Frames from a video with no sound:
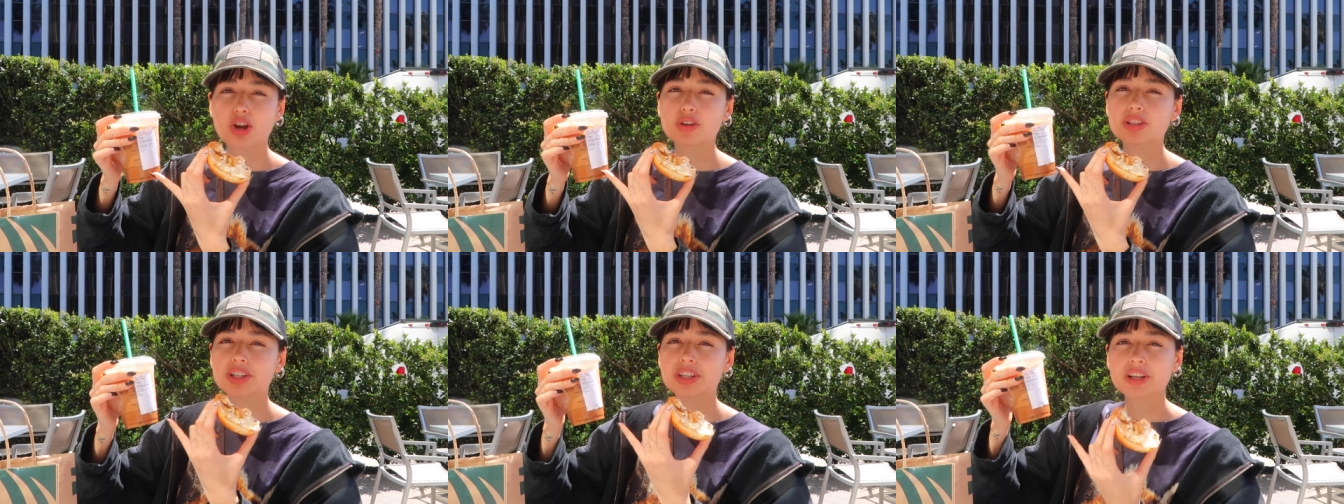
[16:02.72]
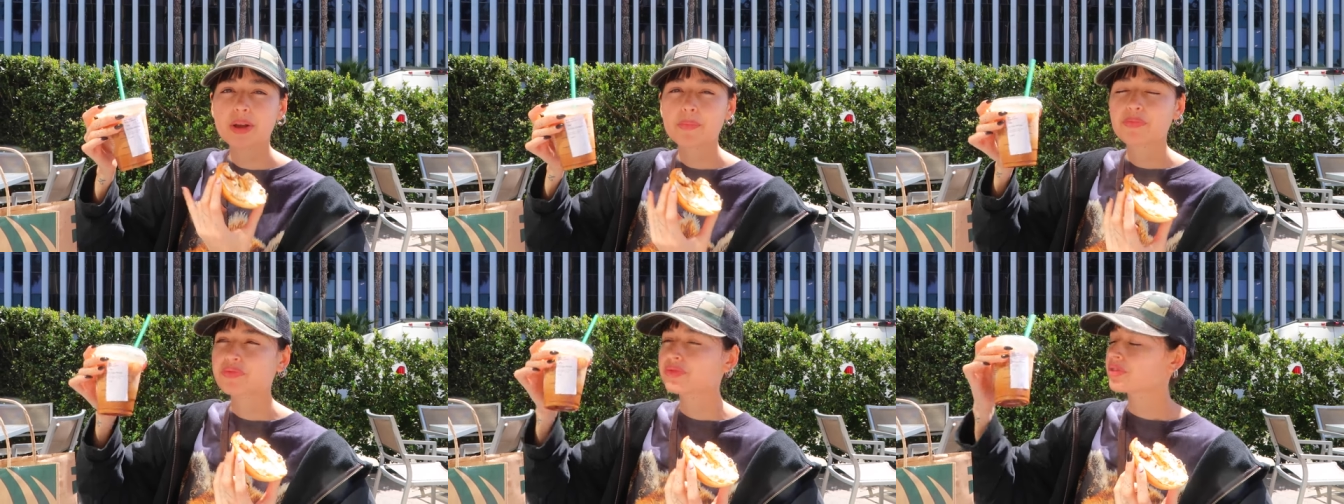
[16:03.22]
chocolate
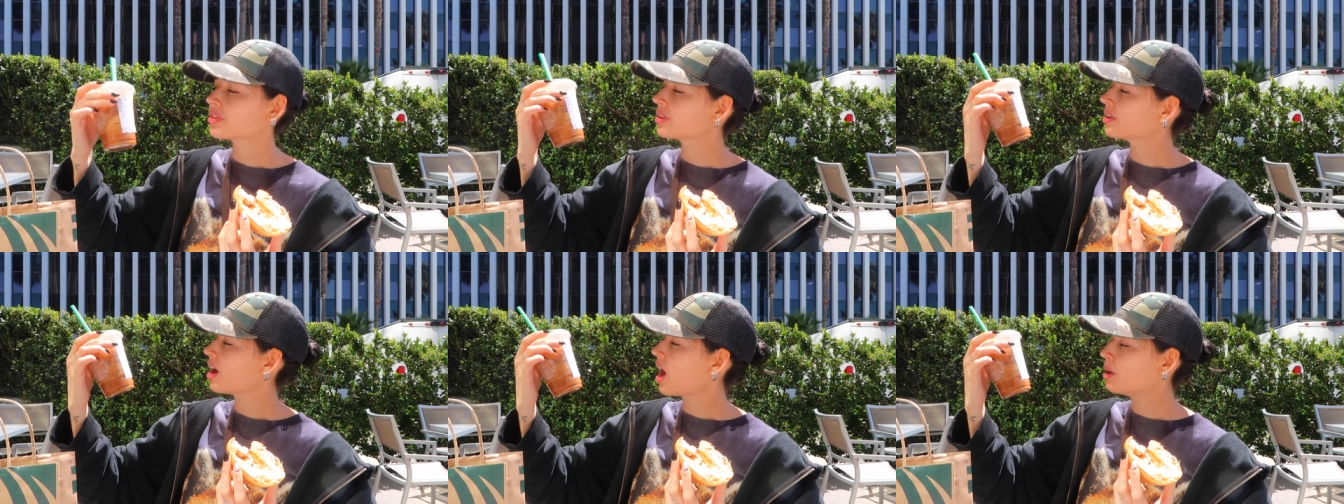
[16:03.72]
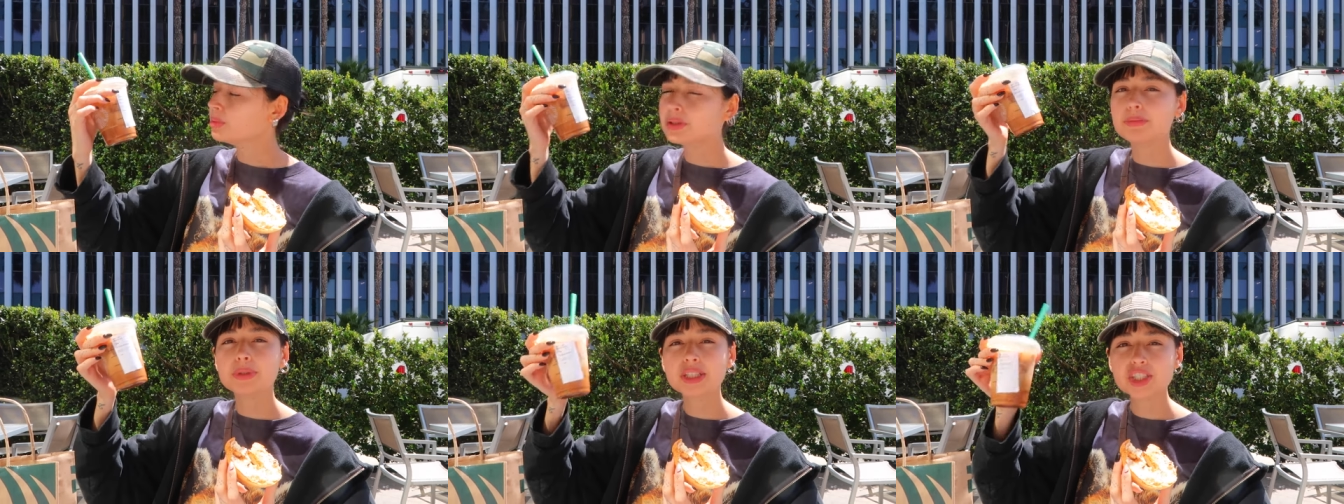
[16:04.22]

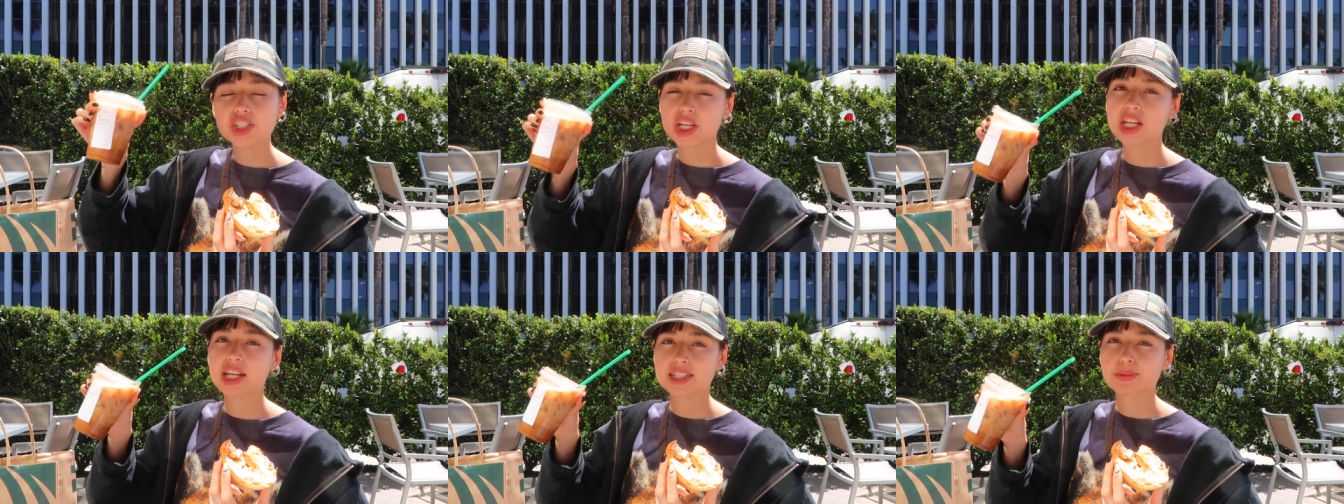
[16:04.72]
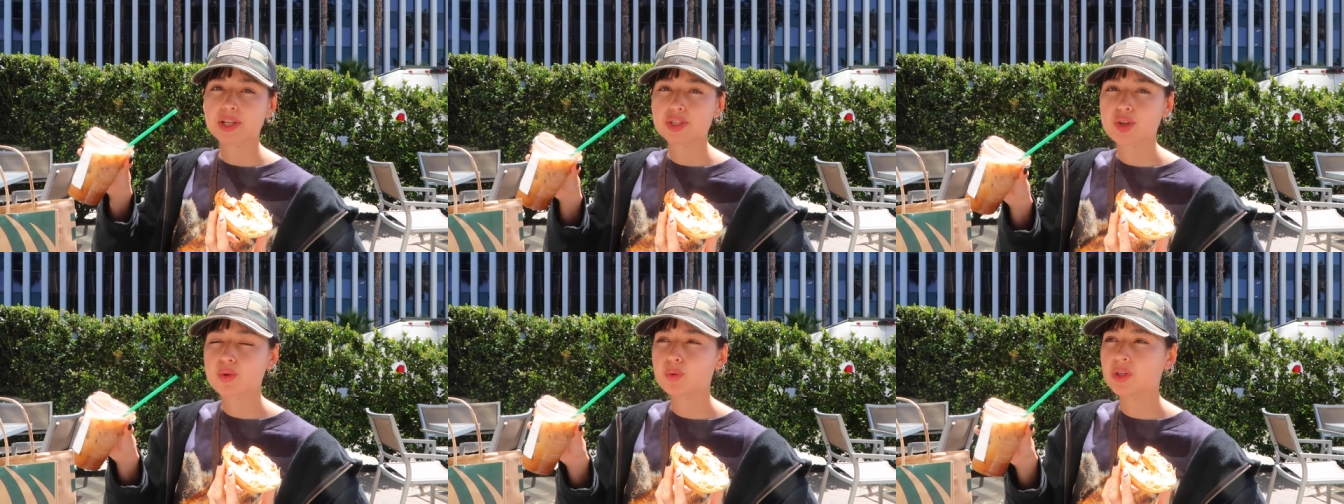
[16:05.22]
almond milkshake and
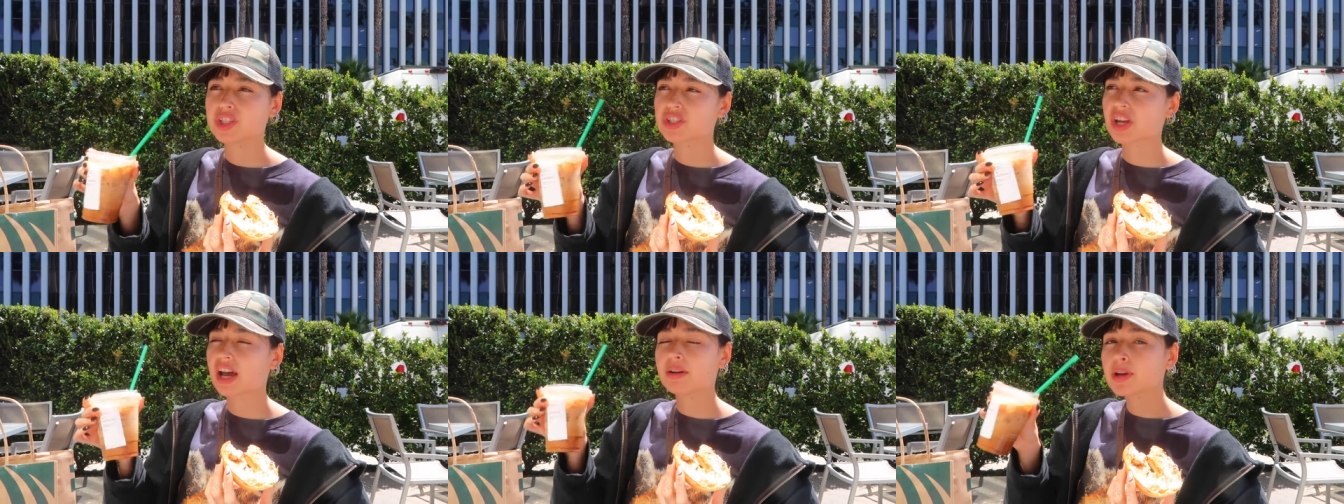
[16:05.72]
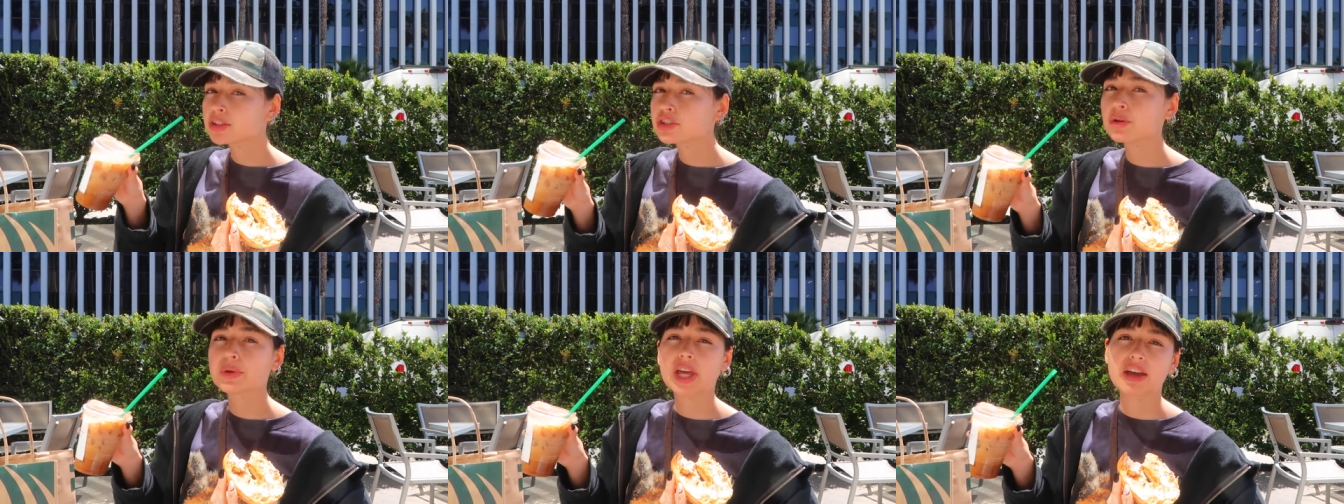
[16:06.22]
espresso, which I'm not
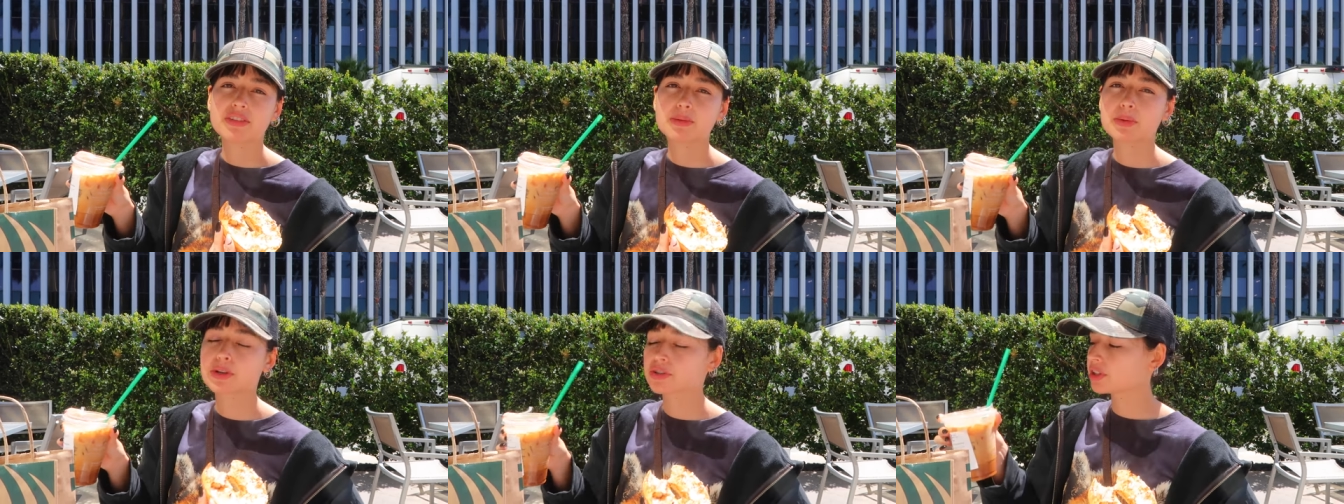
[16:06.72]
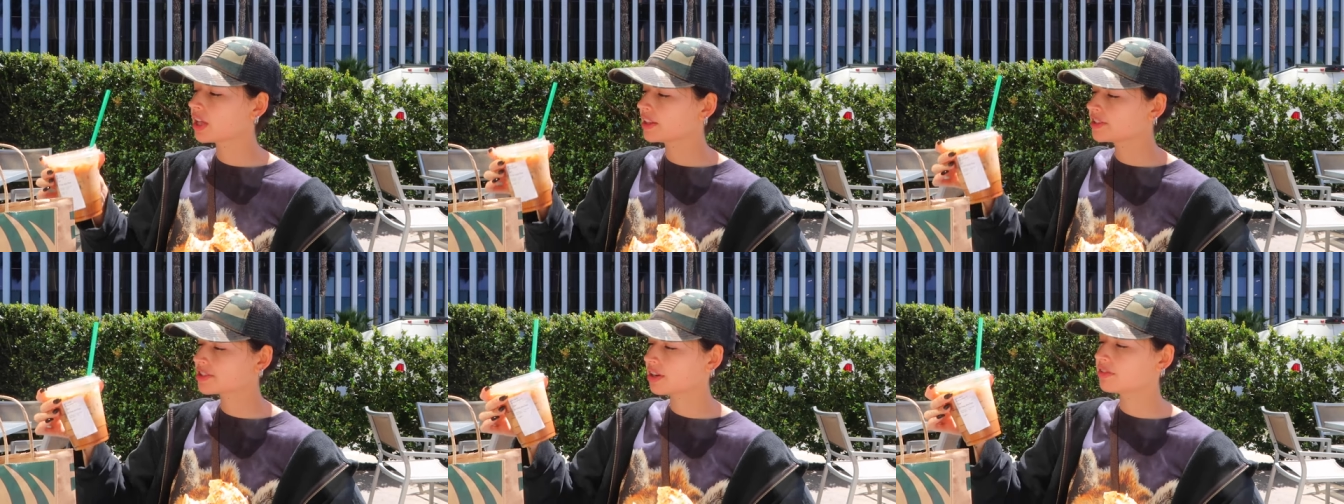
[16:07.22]
sure we have in Portugal.
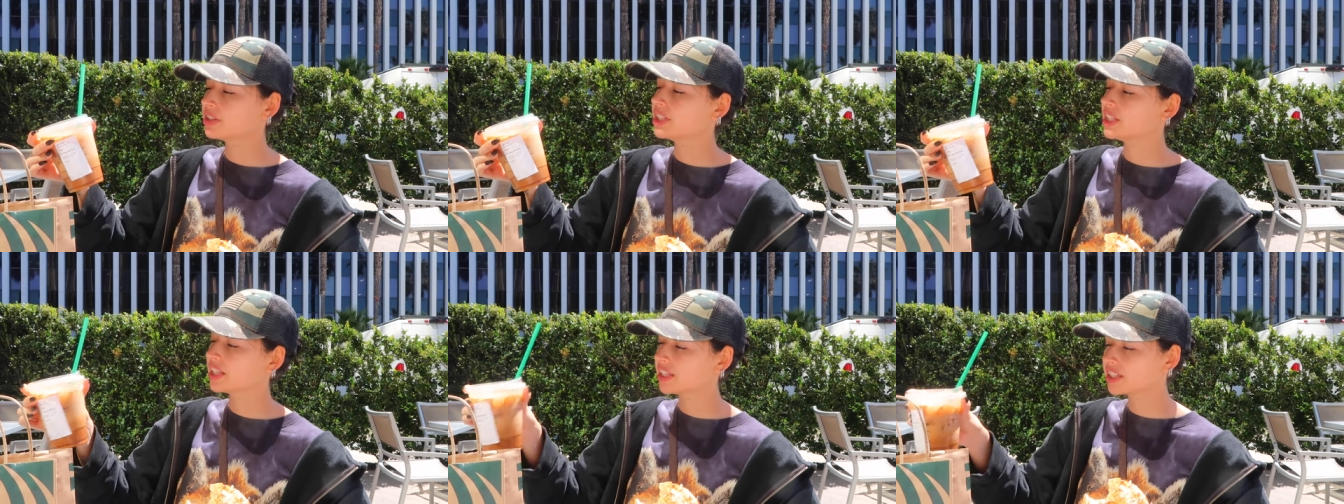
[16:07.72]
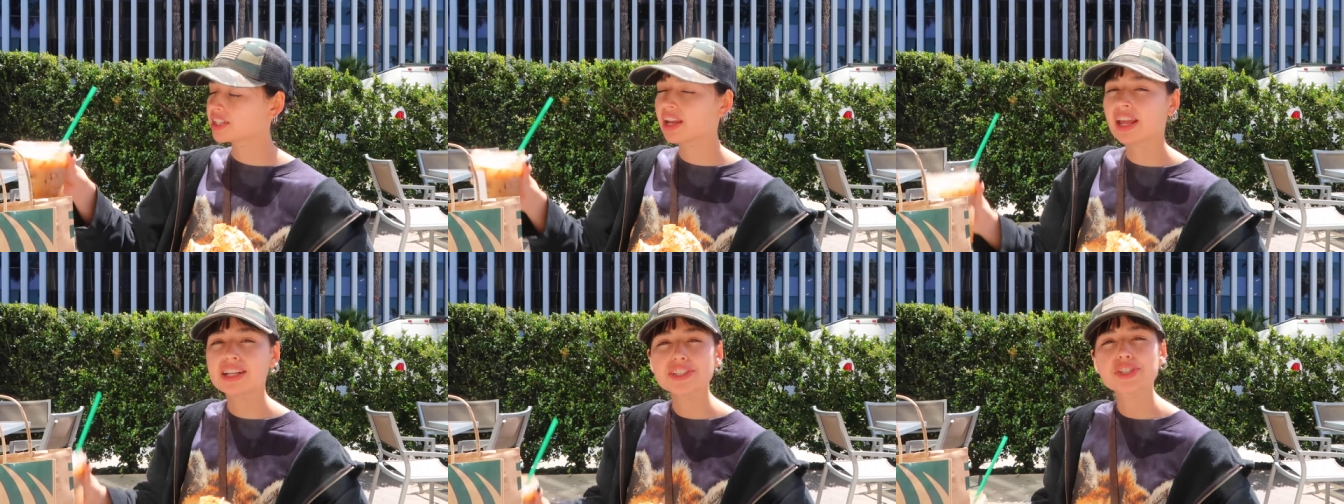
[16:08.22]
I discovered it here
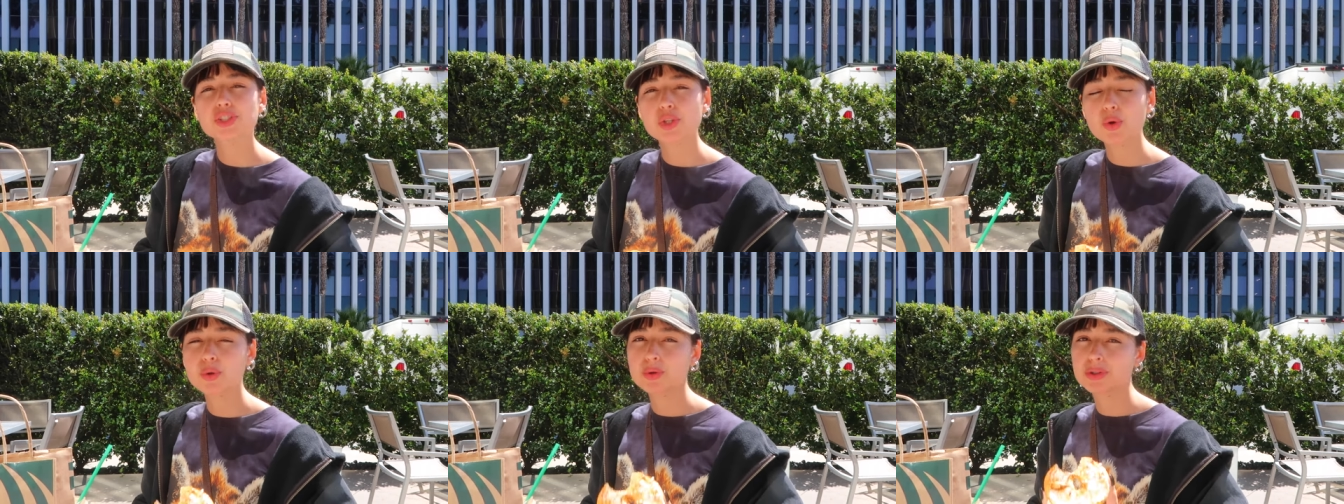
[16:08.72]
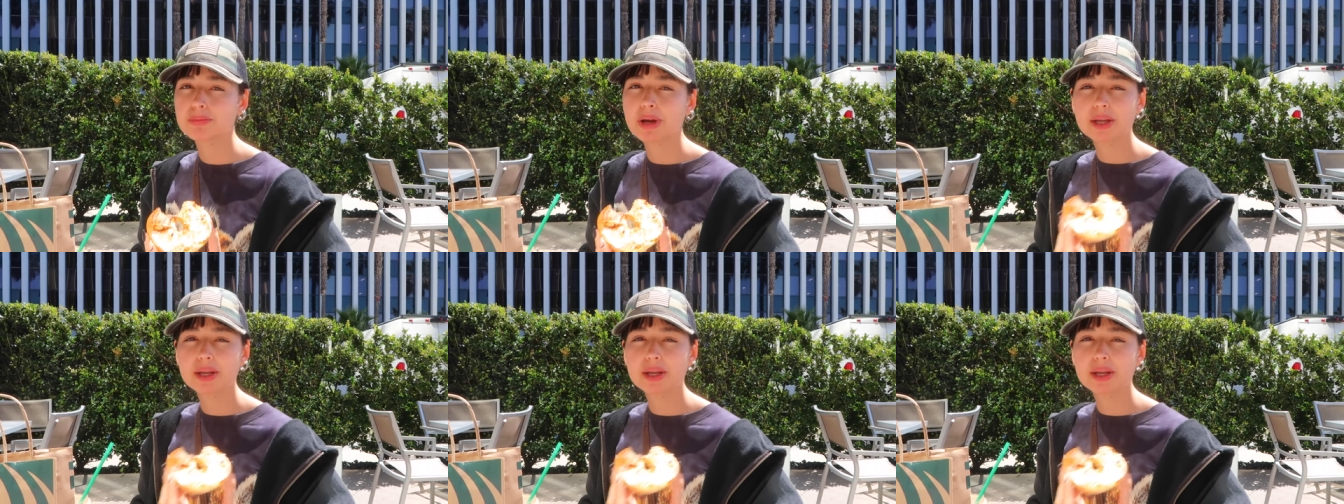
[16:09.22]
and it's so good.